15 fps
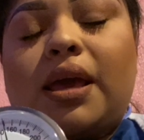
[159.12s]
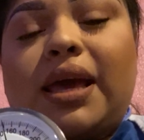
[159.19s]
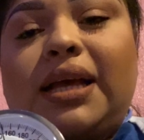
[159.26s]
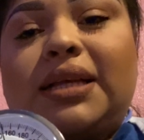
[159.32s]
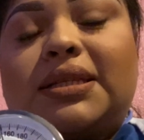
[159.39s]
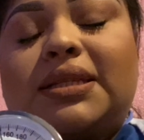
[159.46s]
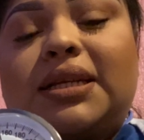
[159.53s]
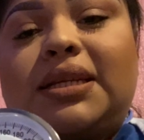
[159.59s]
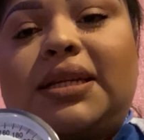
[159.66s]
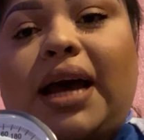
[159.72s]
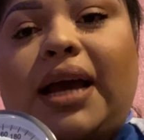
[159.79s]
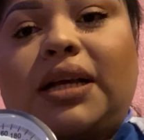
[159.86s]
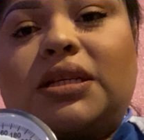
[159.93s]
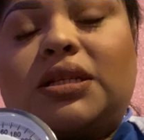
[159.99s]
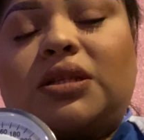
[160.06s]
is the
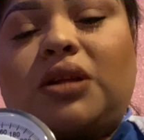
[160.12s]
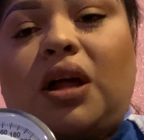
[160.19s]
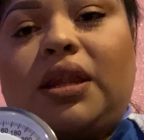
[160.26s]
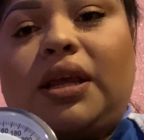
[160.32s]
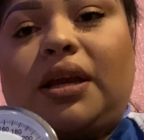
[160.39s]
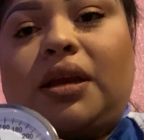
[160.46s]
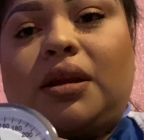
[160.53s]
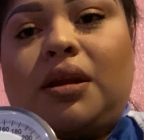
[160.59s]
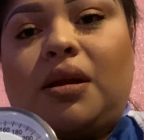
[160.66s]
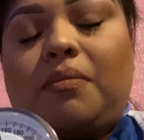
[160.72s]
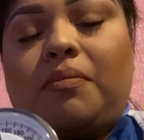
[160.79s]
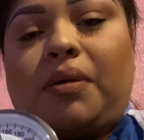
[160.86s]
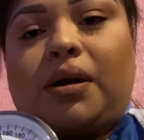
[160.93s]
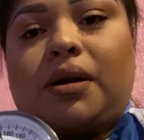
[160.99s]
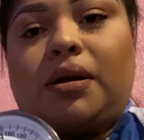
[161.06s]
diastolic
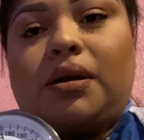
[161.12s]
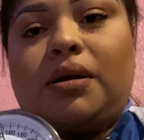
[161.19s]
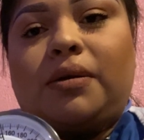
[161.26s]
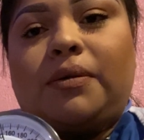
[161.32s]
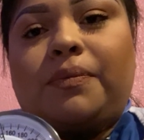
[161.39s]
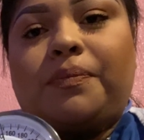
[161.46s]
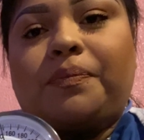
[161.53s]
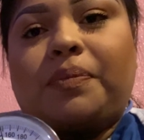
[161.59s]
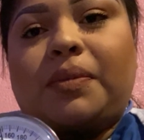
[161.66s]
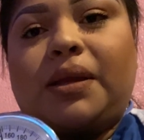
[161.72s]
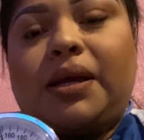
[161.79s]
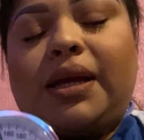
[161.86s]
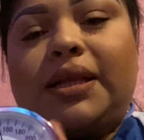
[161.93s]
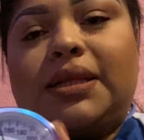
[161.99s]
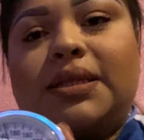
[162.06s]
number.
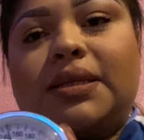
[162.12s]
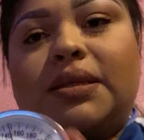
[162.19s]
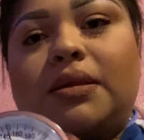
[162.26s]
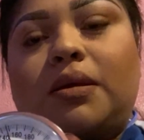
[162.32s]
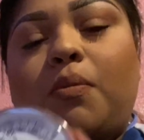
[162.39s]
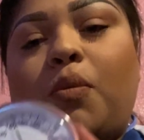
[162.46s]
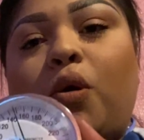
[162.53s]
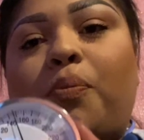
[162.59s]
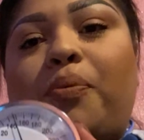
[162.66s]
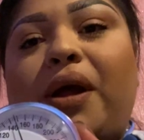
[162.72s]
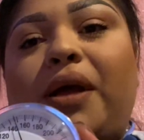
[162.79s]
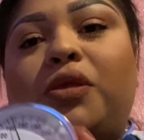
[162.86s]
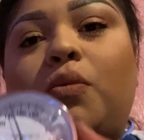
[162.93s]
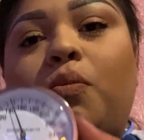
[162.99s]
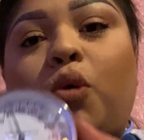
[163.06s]
It's the
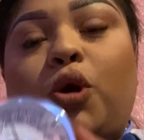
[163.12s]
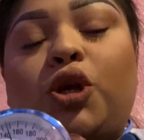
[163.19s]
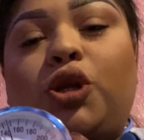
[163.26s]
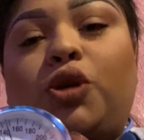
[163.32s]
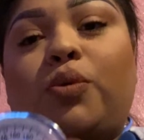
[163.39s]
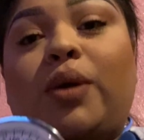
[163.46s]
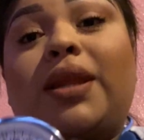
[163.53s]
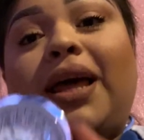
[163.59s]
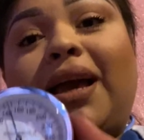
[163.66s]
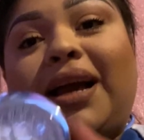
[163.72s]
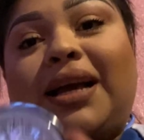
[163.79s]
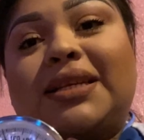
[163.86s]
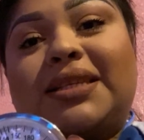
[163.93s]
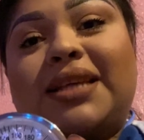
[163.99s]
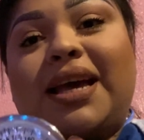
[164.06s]
more you do it, like
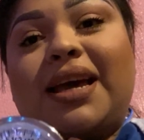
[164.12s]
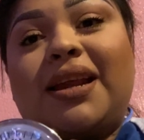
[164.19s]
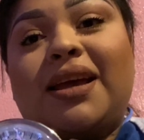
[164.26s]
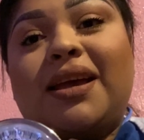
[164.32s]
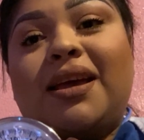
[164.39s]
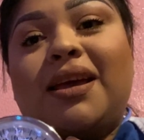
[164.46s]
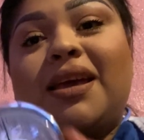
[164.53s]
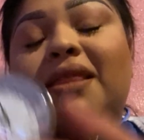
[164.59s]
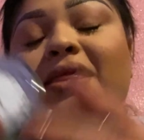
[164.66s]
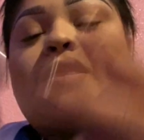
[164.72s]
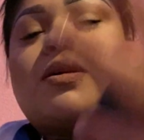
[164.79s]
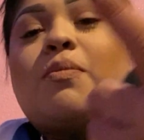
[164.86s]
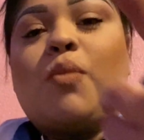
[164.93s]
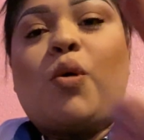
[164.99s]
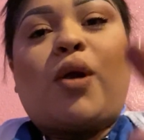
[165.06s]
I said,
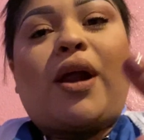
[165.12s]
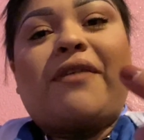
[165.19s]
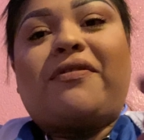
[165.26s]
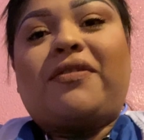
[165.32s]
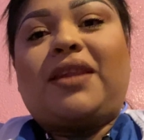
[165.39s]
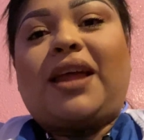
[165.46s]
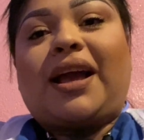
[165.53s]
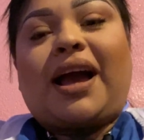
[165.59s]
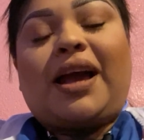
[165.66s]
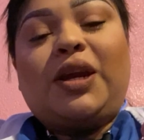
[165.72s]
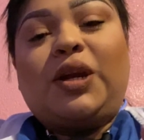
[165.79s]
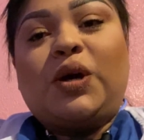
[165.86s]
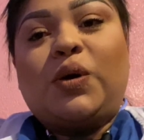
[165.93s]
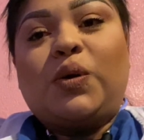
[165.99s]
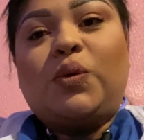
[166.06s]
the more I feel like I
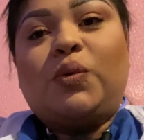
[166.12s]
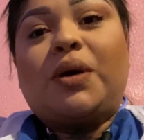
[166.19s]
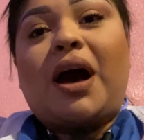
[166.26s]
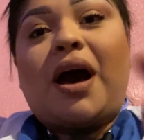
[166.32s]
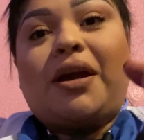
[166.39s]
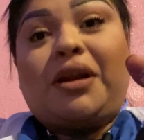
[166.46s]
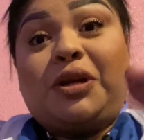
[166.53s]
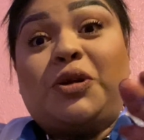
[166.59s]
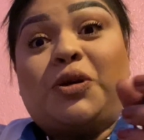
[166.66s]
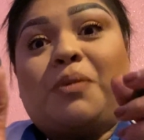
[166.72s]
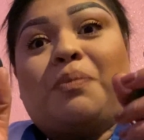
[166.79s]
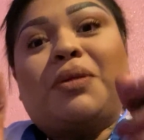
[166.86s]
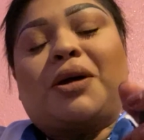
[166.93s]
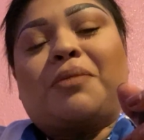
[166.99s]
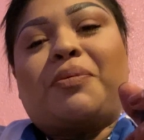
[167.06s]
know how to do
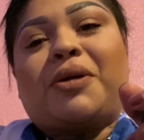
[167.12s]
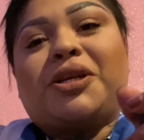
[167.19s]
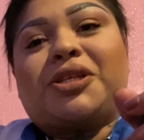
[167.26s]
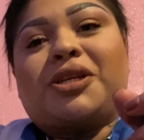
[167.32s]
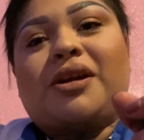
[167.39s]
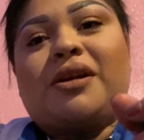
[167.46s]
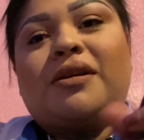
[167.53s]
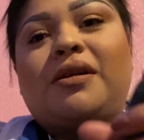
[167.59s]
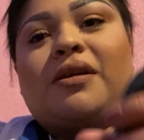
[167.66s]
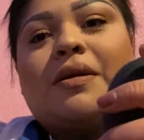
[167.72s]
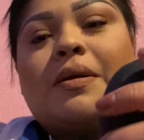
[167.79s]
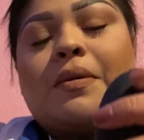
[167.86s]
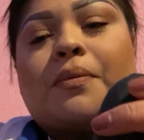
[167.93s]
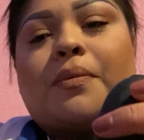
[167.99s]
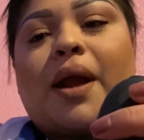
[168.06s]
a blood pressure,
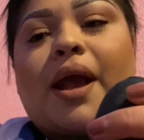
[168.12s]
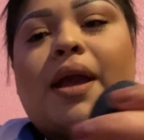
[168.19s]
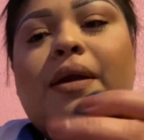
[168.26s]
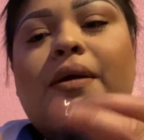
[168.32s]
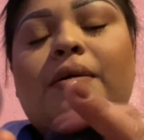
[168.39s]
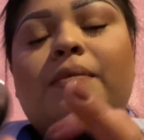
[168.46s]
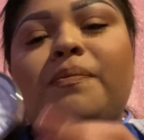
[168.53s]
right?